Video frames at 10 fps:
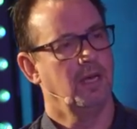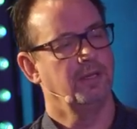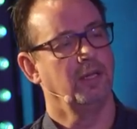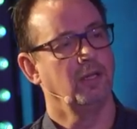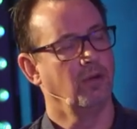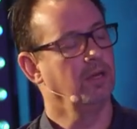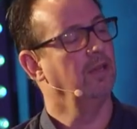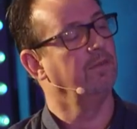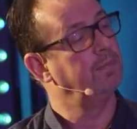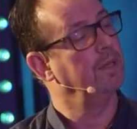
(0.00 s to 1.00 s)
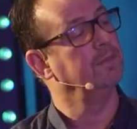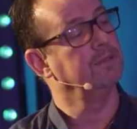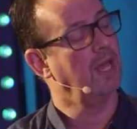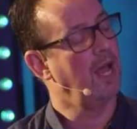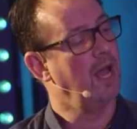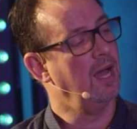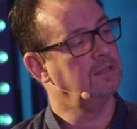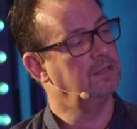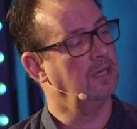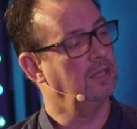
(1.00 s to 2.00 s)
the longing of people's
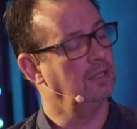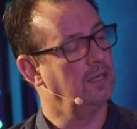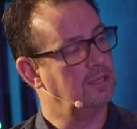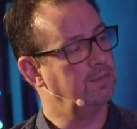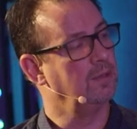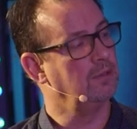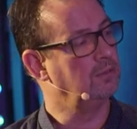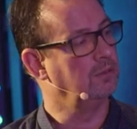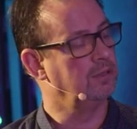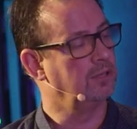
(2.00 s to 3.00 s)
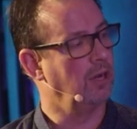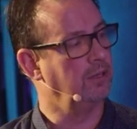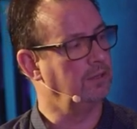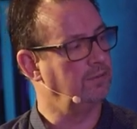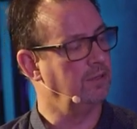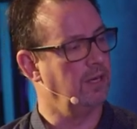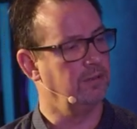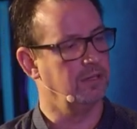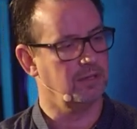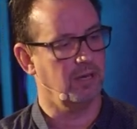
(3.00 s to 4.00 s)
hearts and in their spiritual desire, even though
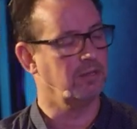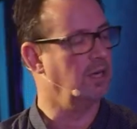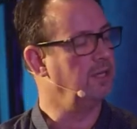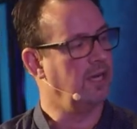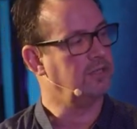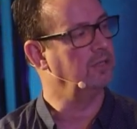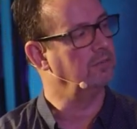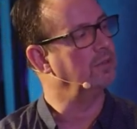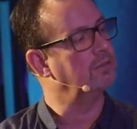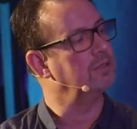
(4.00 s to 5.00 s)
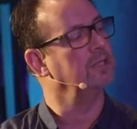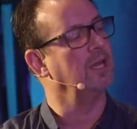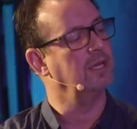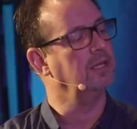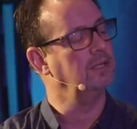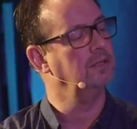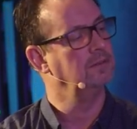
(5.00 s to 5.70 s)
there's no connection with Christianity?